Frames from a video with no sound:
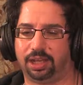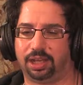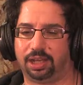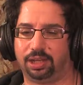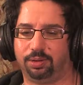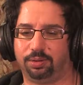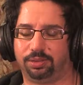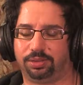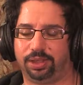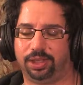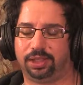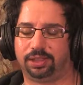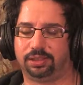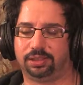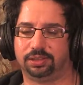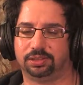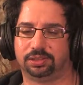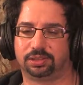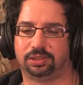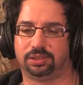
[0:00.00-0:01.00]
I don't think
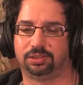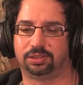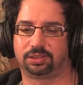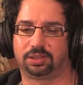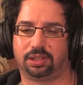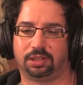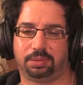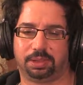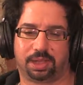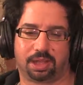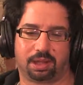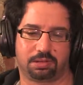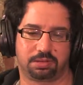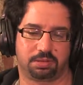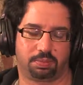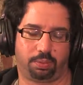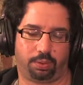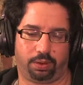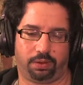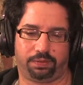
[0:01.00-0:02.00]
there's going to be a lot of
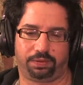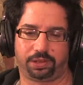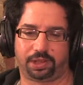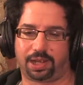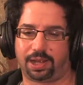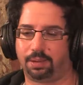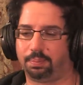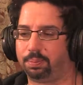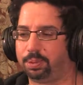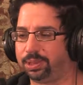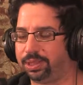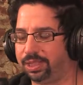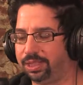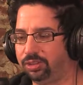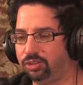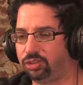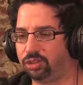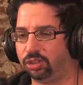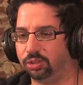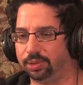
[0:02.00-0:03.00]
support for that. But the
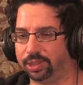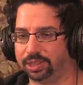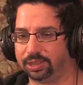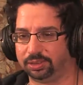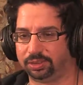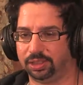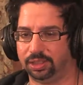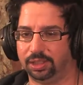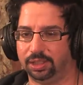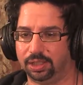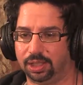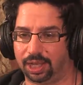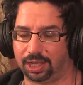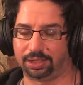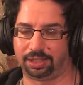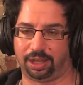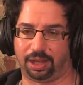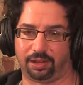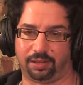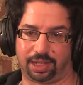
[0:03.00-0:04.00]
issue is,
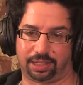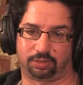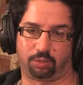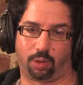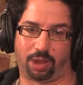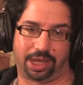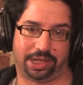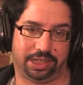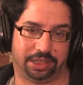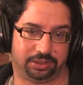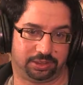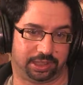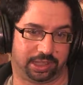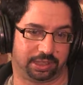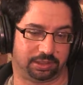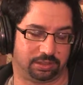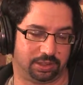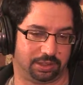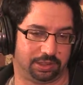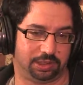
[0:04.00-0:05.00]
and that's why it needs to
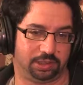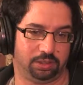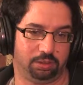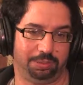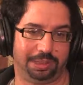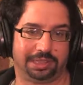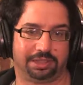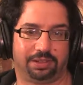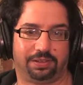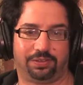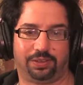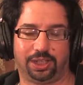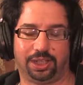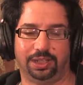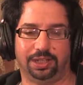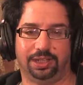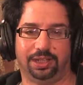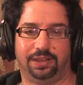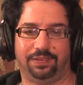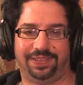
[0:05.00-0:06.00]
get done too, because if it
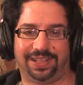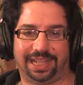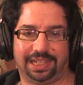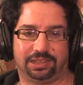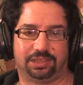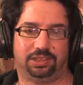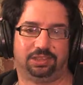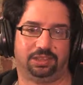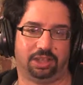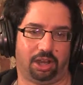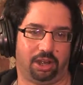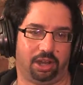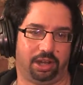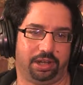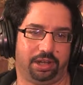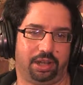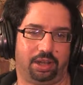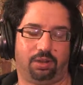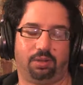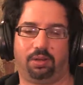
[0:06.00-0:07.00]
gets
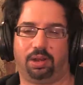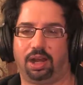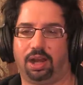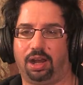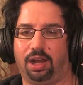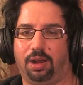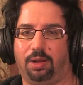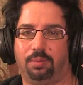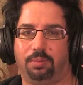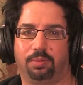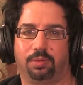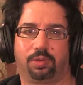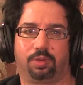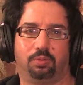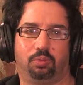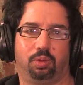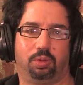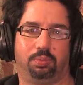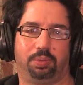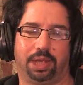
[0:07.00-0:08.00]
done,
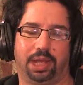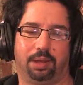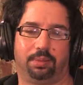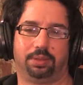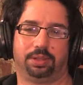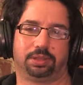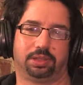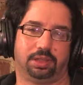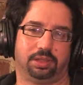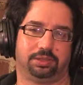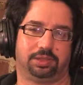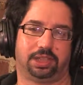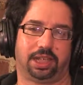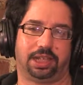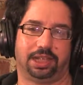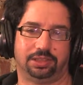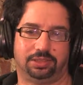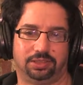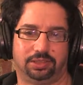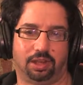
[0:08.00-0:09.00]
we'll be able to say
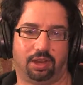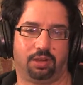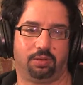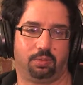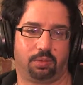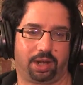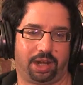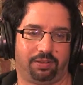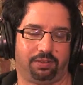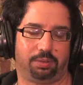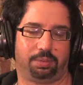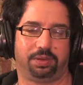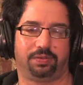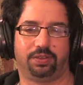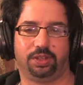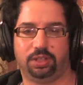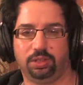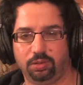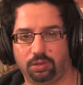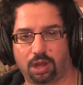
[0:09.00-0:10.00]
it's done, whatever. But if the
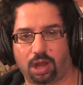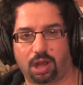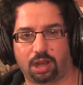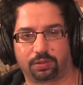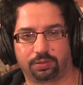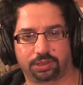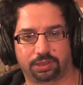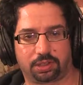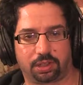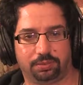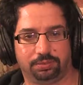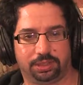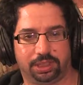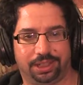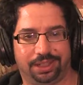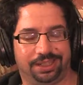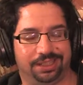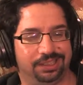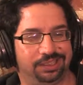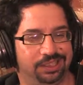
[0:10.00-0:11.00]
new Congress comes in
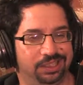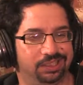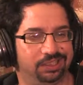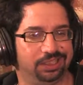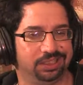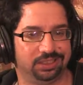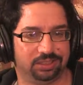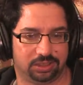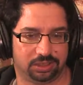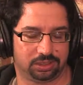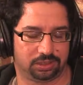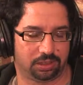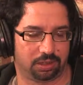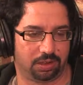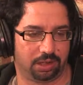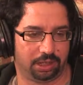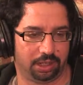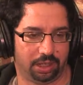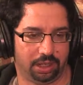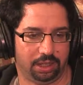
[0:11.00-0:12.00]
and a deal isn't
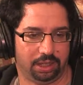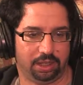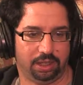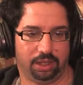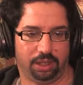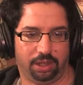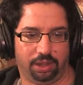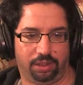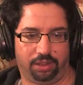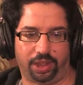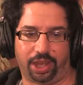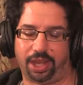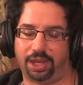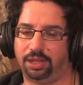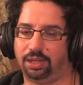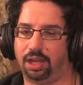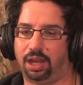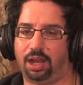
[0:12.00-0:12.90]
done, then